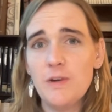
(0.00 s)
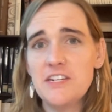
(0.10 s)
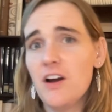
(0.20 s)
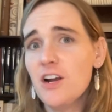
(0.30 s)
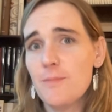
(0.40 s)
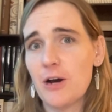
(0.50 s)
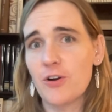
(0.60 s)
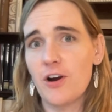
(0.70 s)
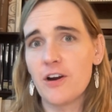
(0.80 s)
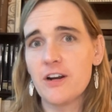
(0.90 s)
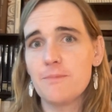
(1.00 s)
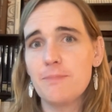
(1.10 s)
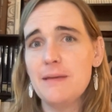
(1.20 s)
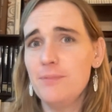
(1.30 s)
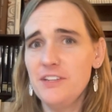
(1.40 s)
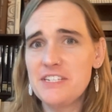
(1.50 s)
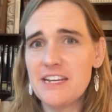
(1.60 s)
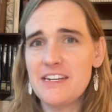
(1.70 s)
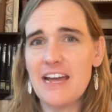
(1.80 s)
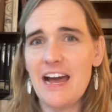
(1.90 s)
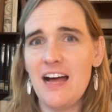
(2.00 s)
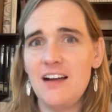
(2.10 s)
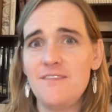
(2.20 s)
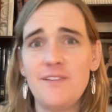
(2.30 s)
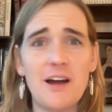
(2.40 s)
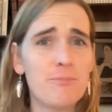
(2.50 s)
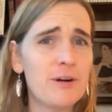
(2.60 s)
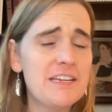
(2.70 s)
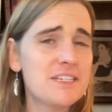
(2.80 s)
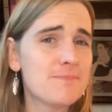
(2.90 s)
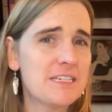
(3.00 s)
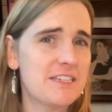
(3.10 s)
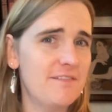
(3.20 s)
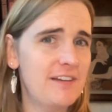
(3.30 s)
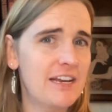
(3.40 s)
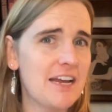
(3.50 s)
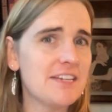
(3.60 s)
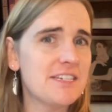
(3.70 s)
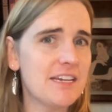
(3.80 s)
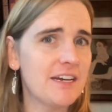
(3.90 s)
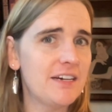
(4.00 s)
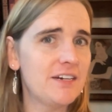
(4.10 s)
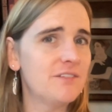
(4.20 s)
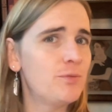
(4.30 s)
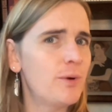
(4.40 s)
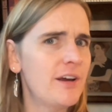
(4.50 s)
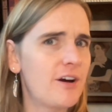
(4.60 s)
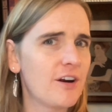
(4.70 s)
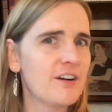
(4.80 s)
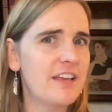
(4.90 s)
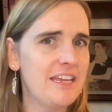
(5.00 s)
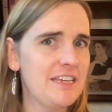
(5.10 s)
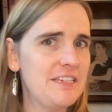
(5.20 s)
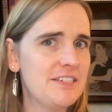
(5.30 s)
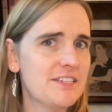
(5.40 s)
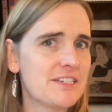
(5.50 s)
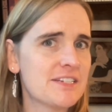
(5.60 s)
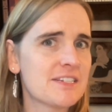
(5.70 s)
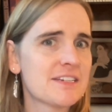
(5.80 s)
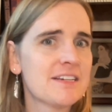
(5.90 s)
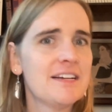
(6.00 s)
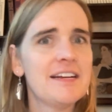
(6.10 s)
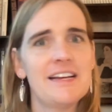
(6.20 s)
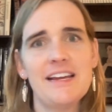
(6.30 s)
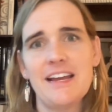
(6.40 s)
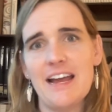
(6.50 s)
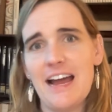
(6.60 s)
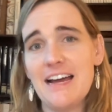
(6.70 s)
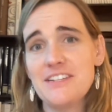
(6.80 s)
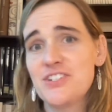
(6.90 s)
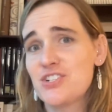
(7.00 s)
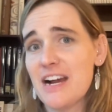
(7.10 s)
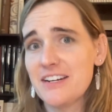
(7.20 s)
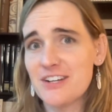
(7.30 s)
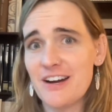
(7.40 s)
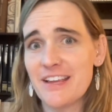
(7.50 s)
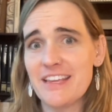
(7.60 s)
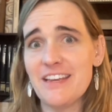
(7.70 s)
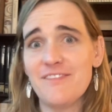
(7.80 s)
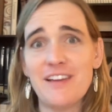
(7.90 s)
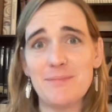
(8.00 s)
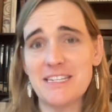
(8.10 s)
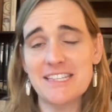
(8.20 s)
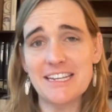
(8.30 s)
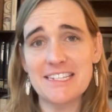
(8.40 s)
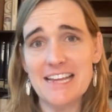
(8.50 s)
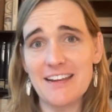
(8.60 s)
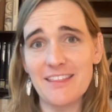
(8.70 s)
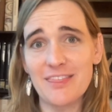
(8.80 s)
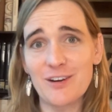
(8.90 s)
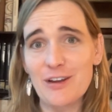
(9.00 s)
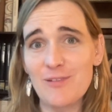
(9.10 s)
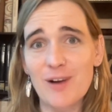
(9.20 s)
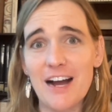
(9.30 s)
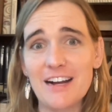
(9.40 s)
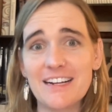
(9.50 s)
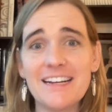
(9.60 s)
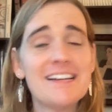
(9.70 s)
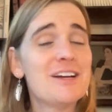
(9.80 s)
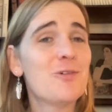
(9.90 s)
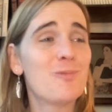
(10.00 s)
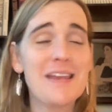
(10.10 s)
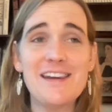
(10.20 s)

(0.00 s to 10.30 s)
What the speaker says: we talk about art, people tend to have a pretty specific idea of what art is. As Jack Donaghy famously said in 30 Rock, we